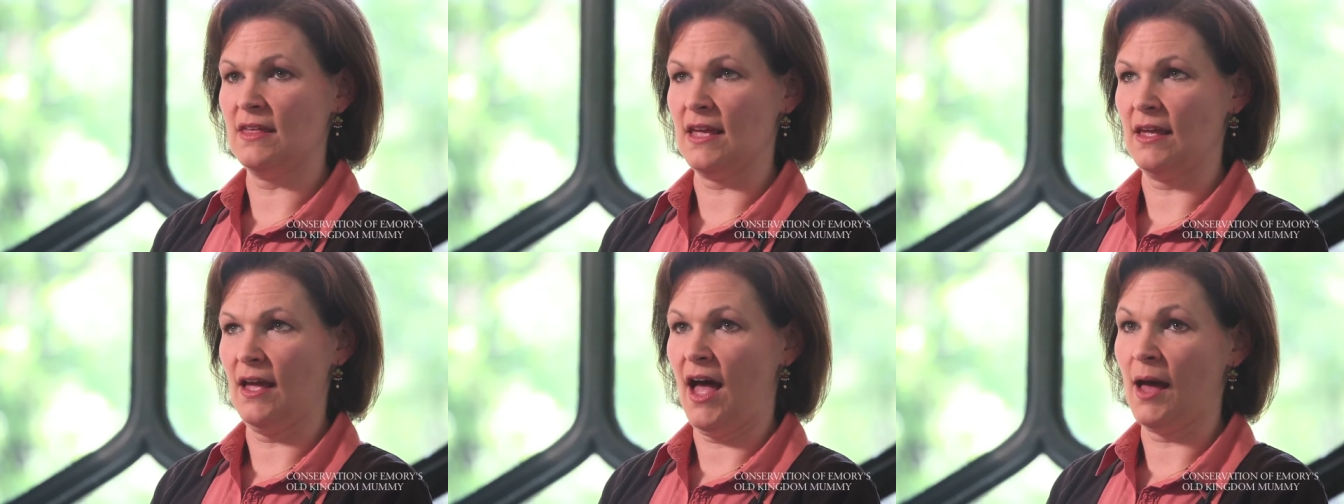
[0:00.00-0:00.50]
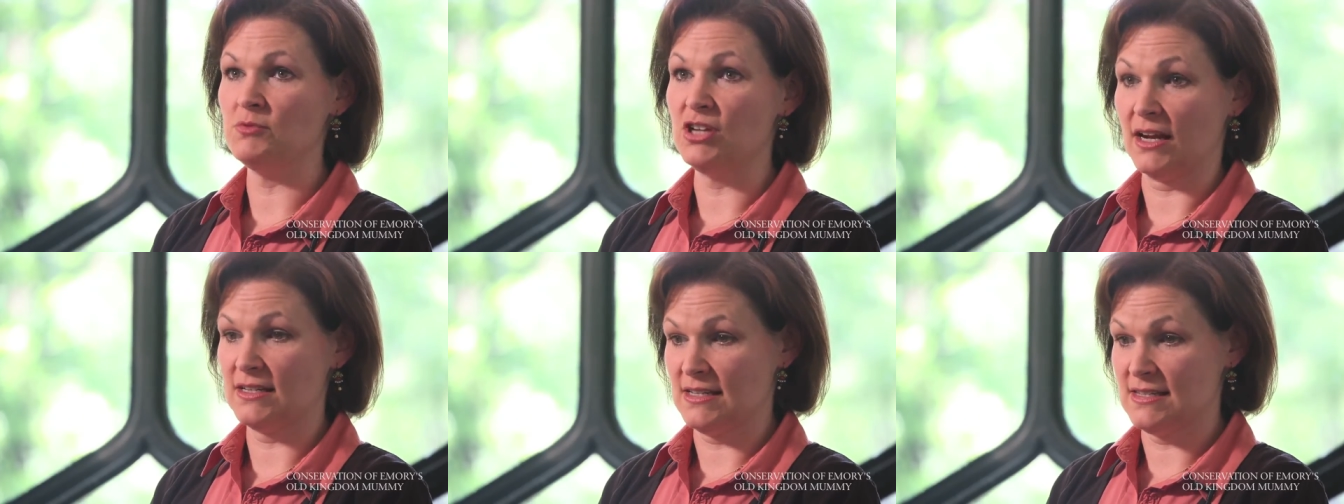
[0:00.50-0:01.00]
the
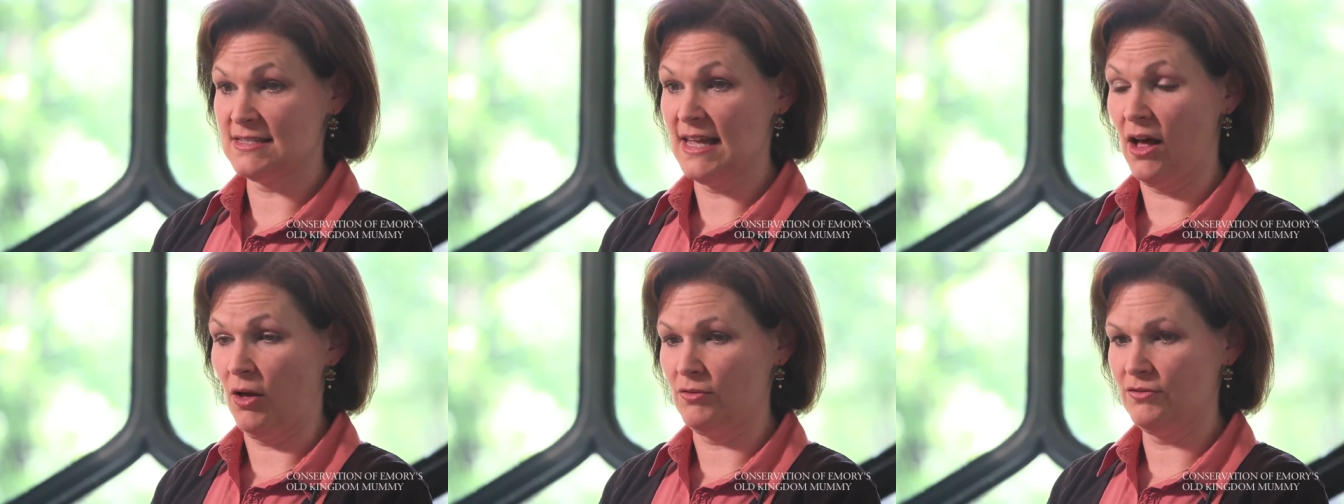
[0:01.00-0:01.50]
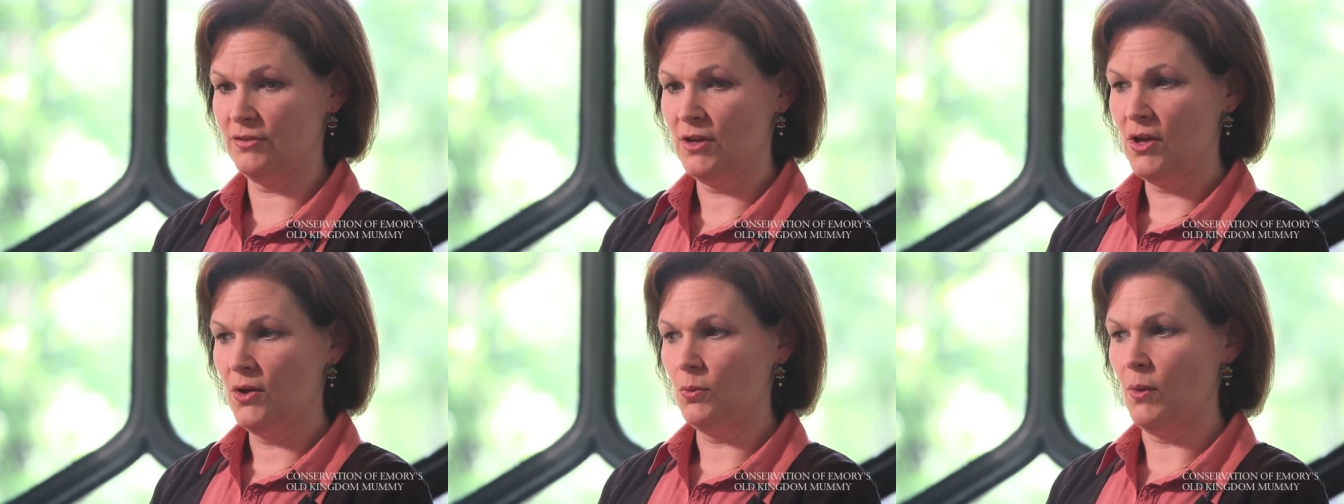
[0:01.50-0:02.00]
object itself
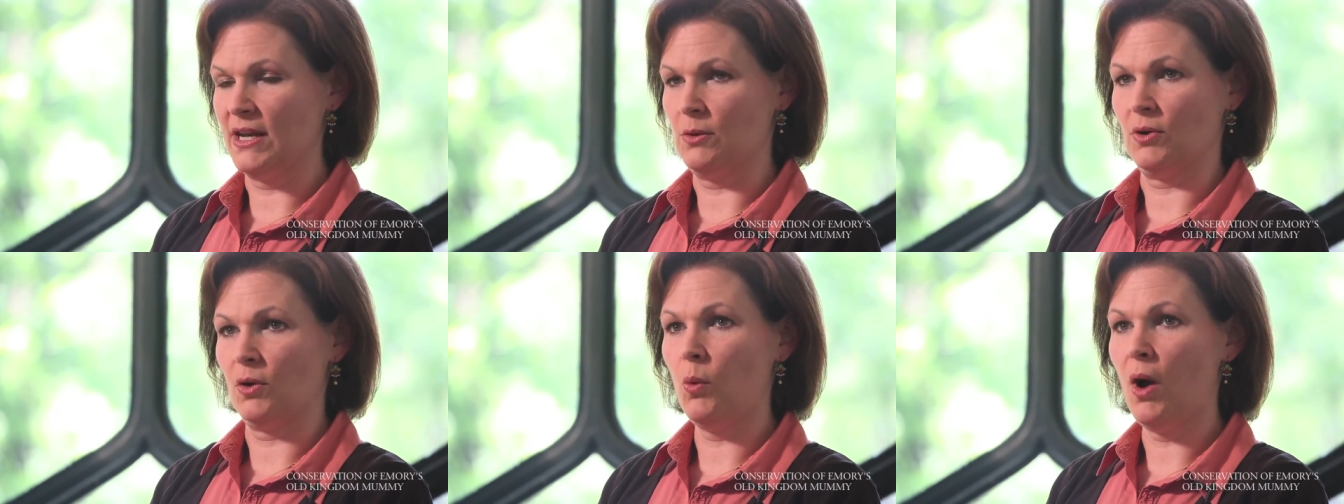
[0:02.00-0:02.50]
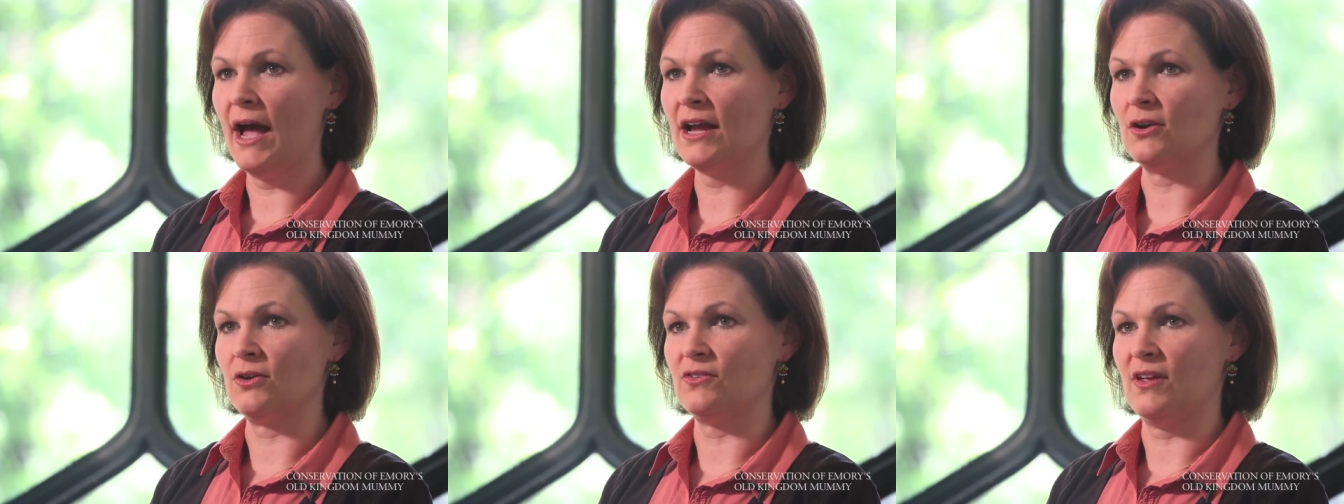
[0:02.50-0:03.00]
what it
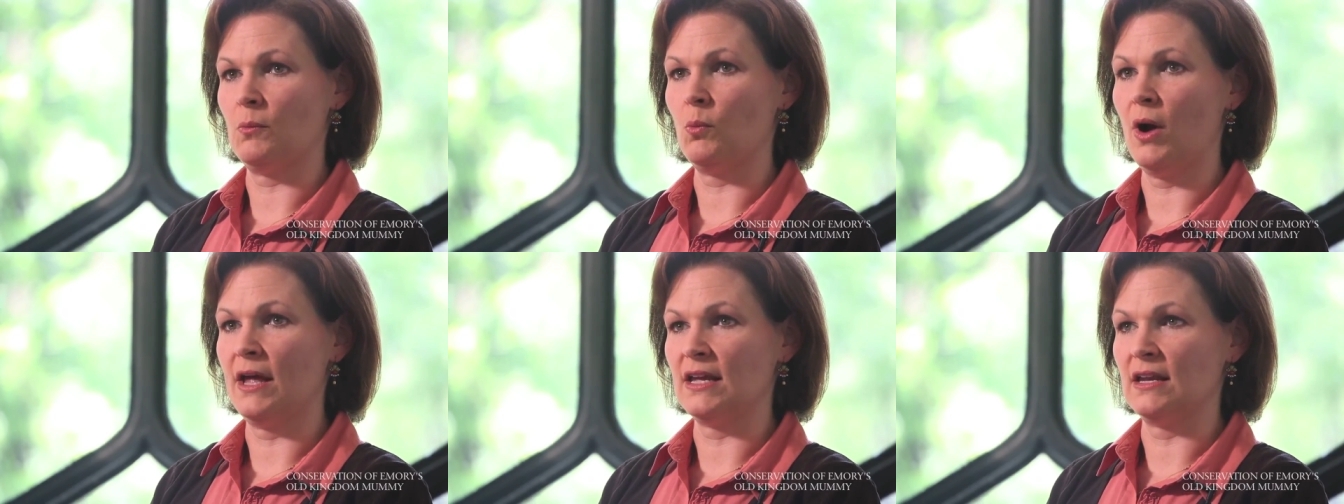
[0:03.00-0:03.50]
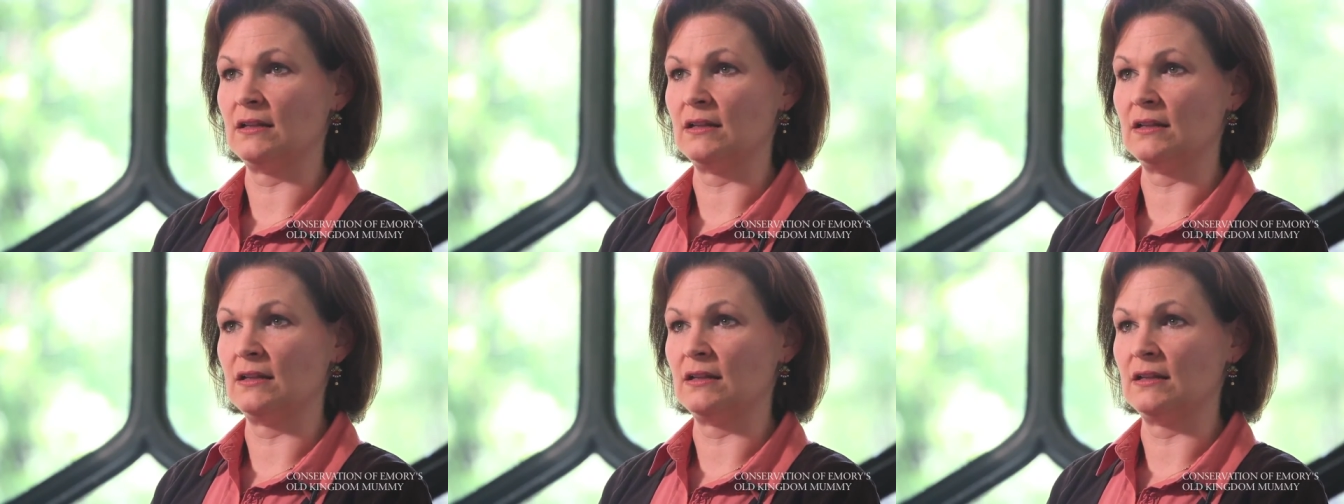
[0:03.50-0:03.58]
requires and what it